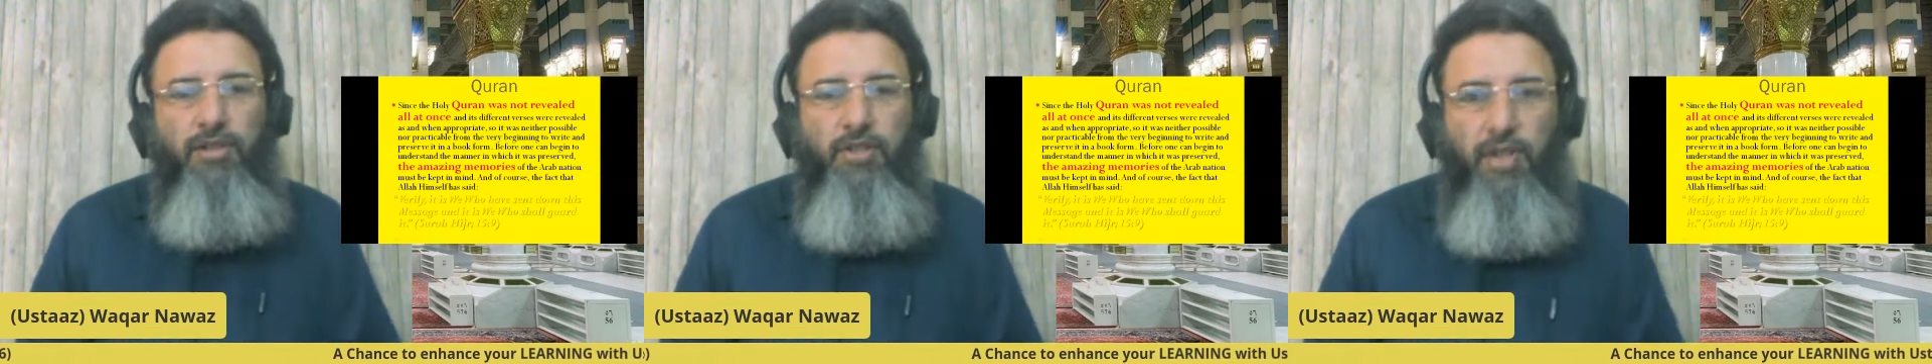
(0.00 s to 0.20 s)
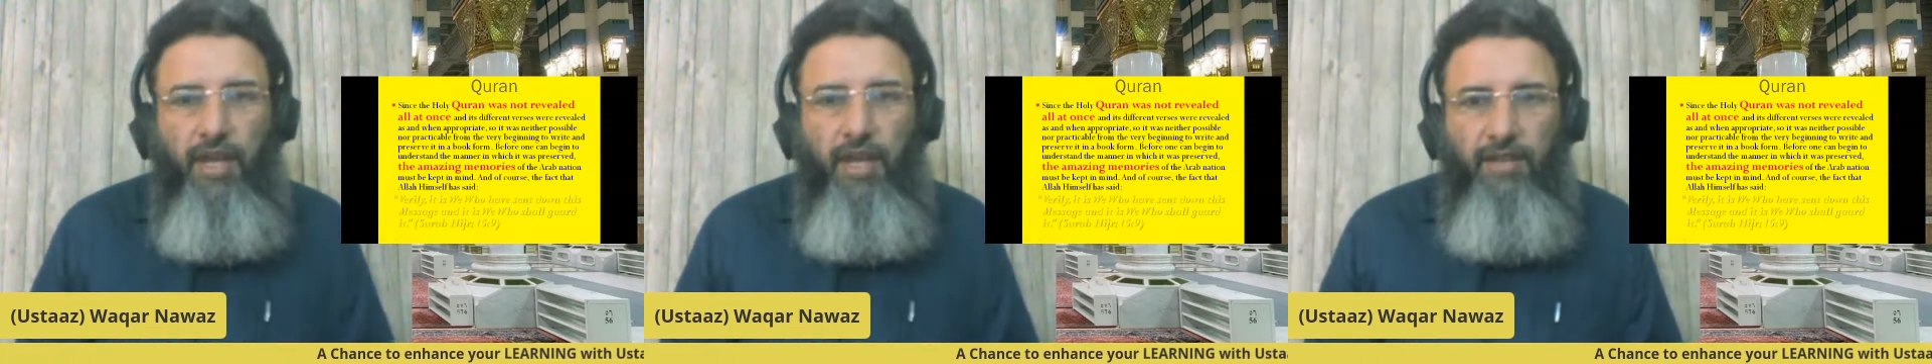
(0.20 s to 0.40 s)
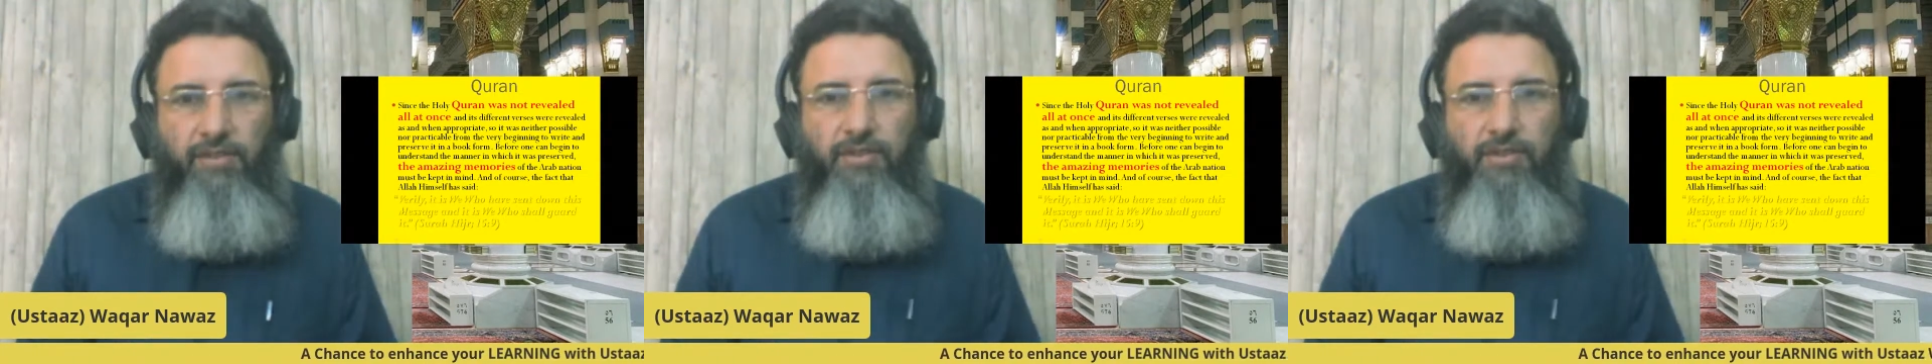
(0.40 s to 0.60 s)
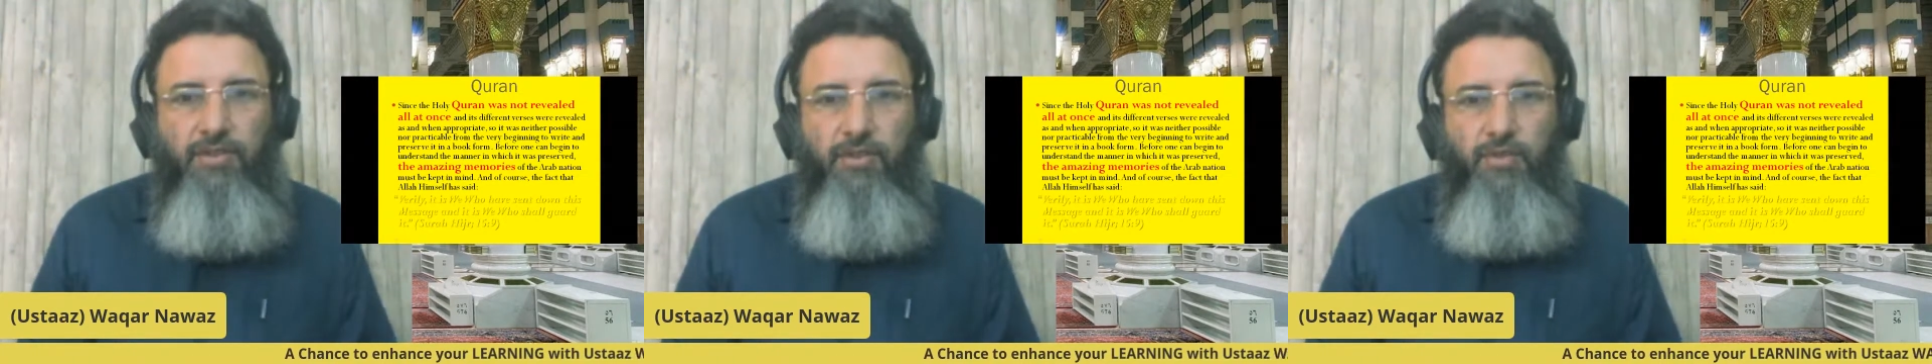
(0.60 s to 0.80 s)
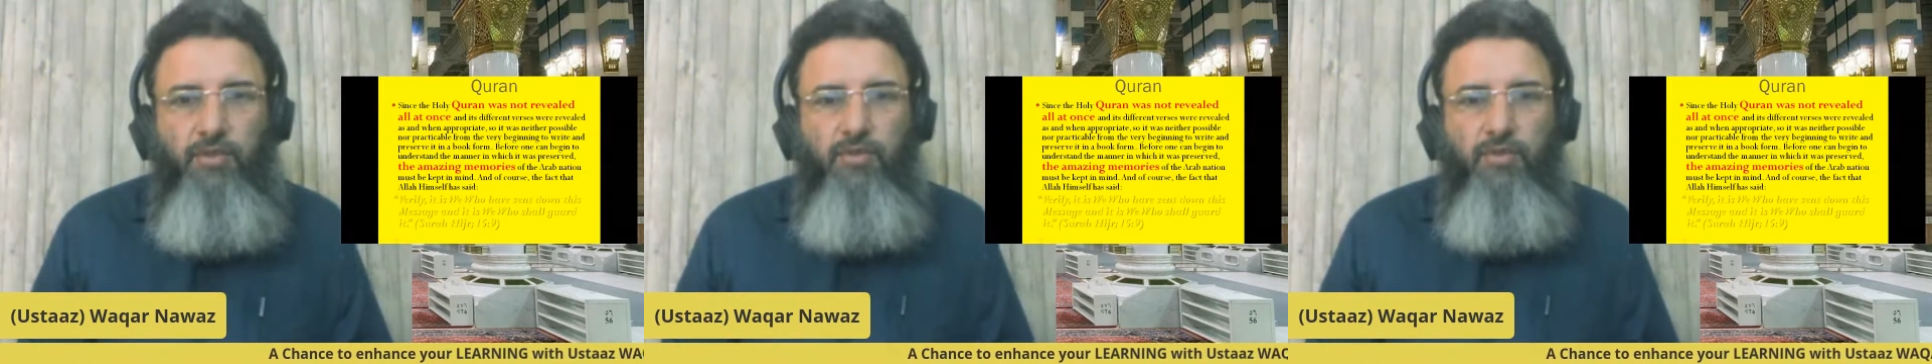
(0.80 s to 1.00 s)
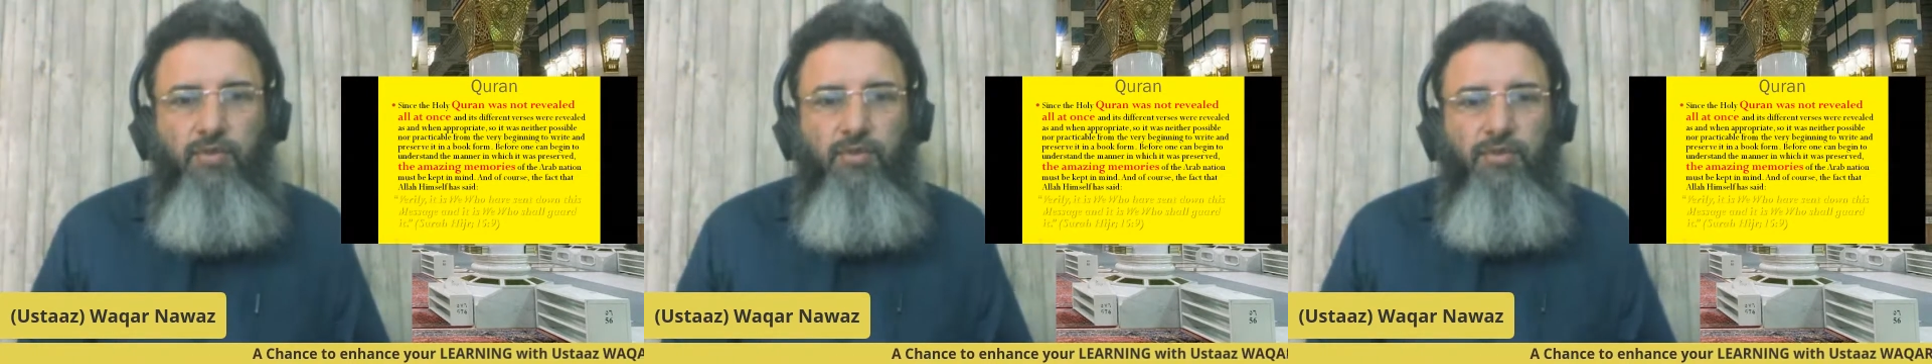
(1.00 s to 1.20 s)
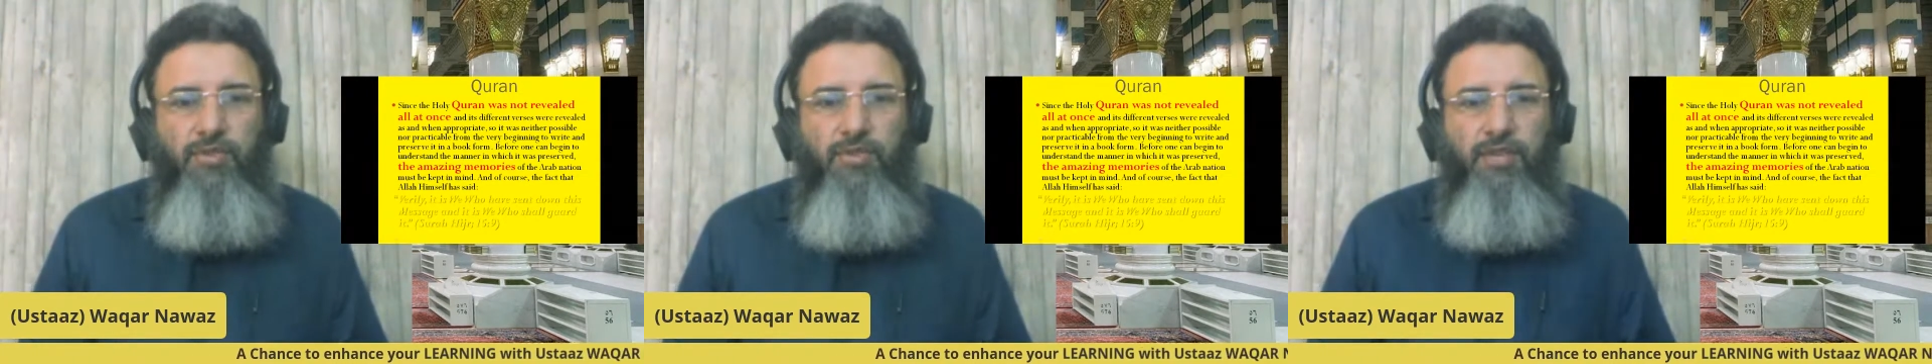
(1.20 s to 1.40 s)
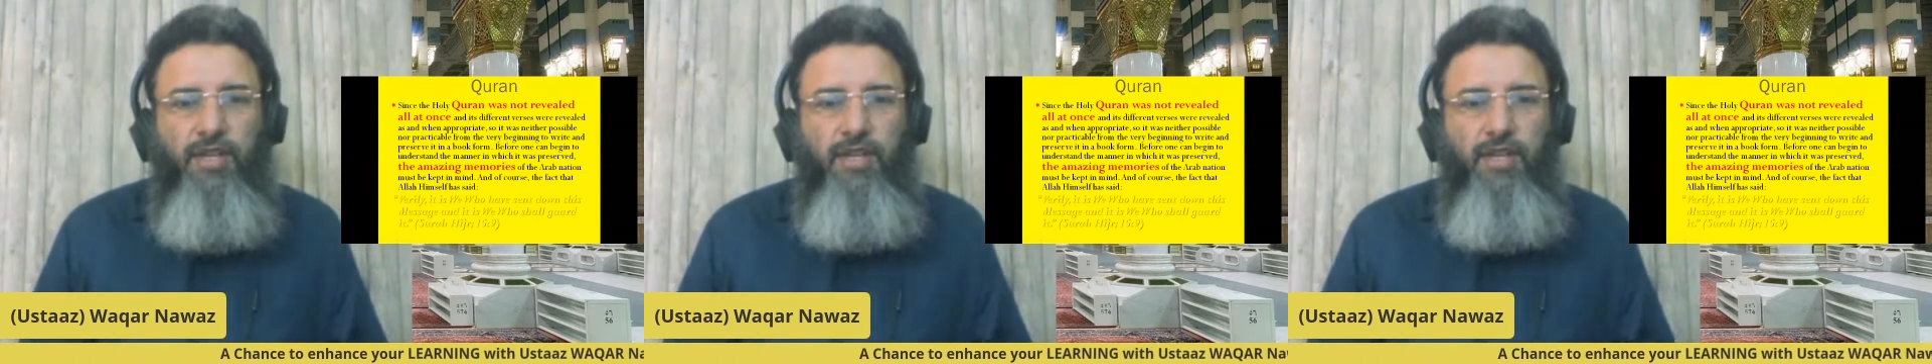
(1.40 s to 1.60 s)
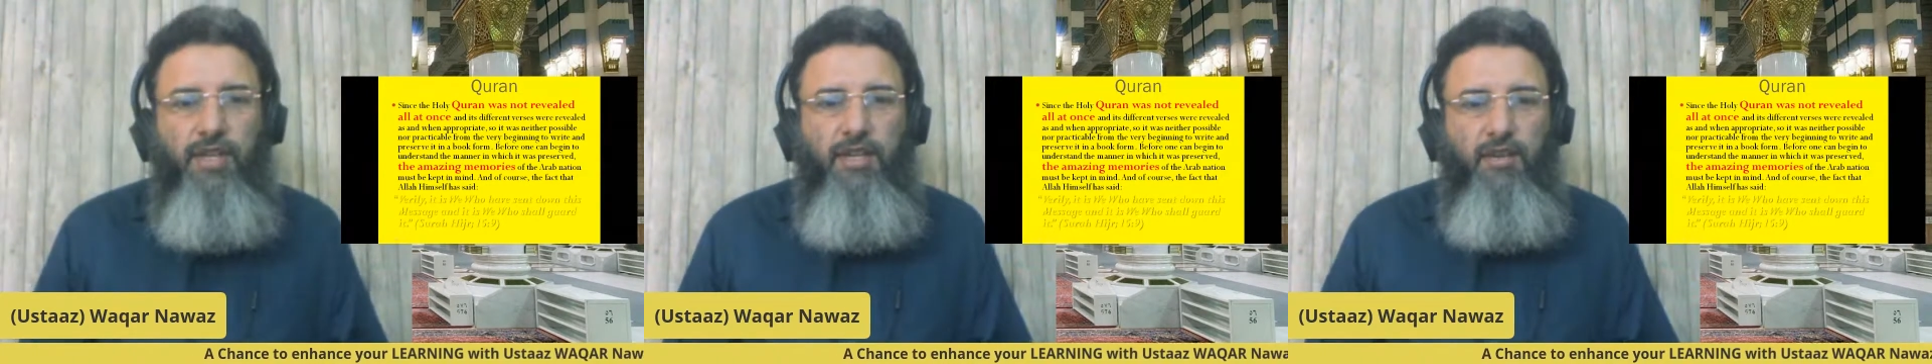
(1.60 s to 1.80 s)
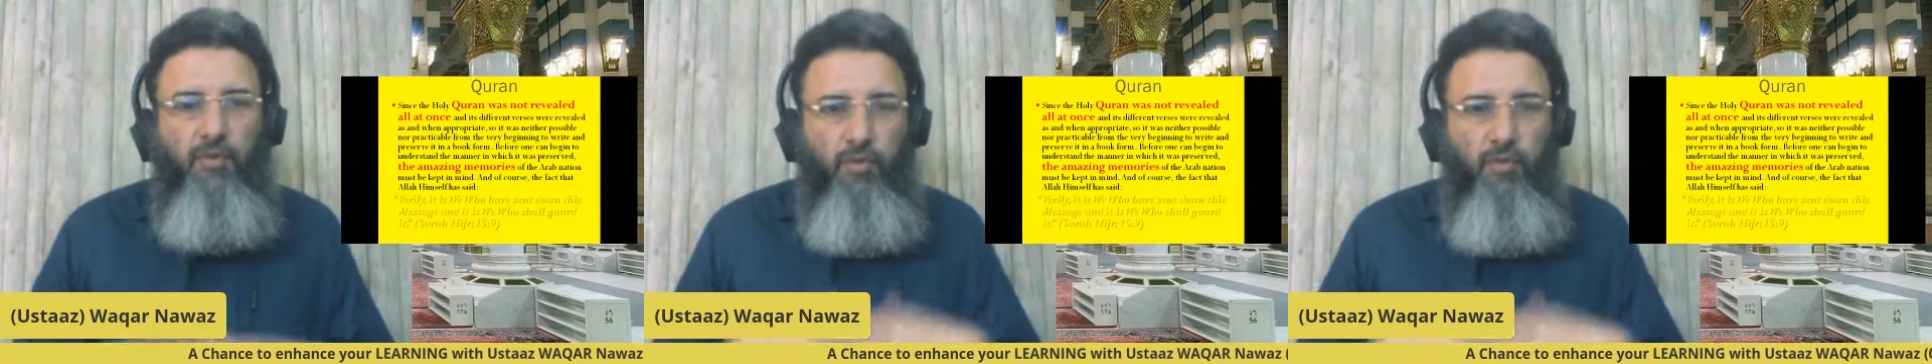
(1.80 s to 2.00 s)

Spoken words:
chance to see